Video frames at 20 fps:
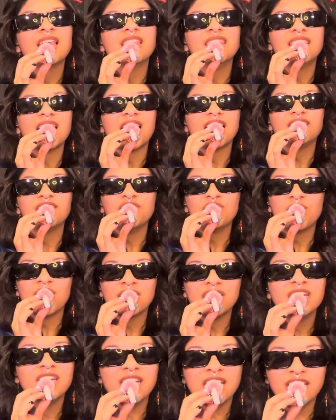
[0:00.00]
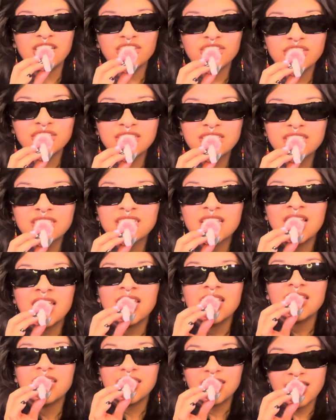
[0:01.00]
that the United Nations
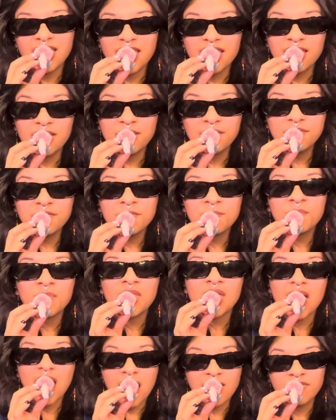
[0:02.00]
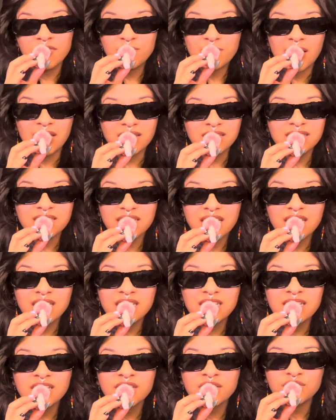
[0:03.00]
gave half of
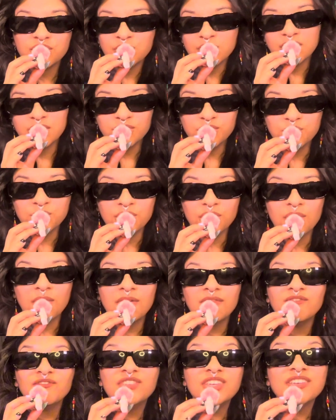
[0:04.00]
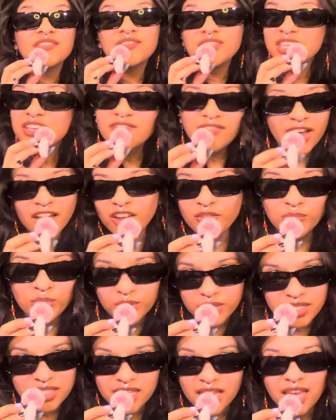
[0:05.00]
Palestine to Israel,
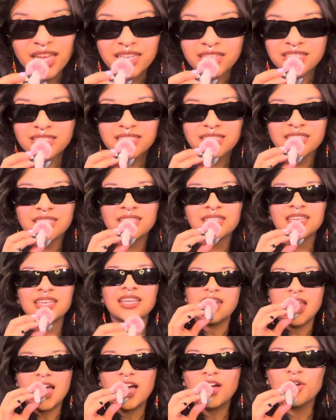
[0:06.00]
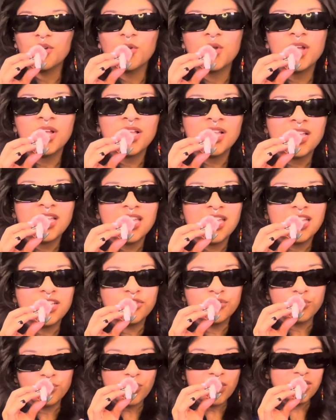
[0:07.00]
55%. Now,
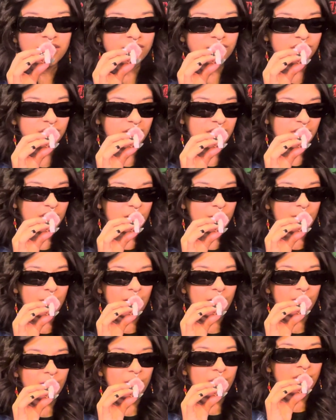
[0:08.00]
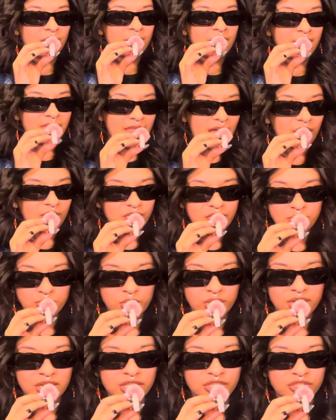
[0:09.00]
it's so crazy to think about now in this
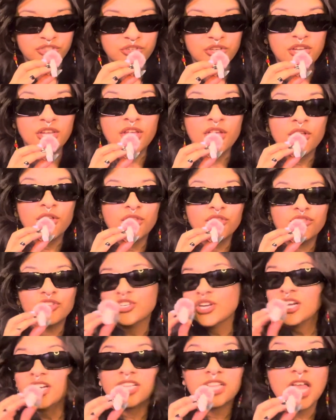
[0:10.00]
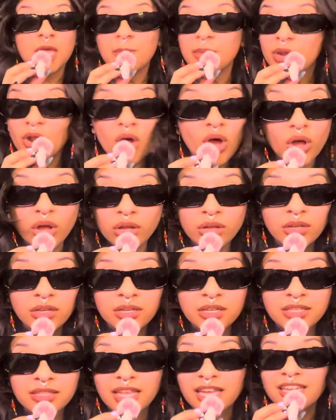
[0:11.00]
point in history, they're trying to claim it all.
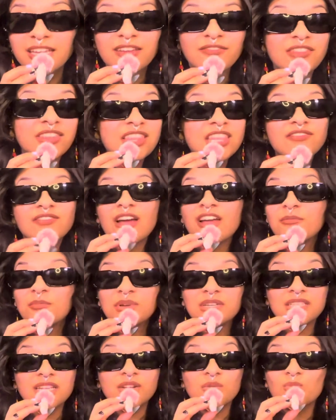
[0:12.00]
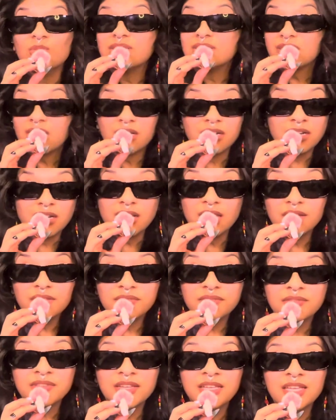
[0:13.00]
Like 55% was not
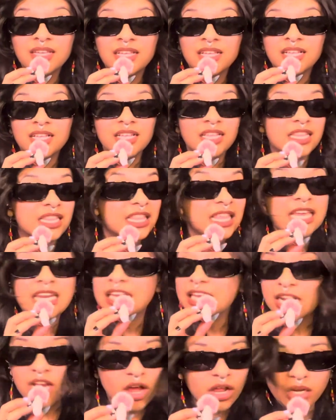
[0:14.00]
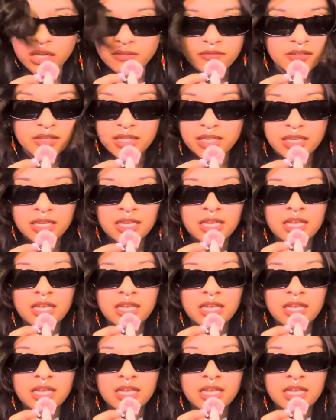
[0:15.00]
enough. They need all of it.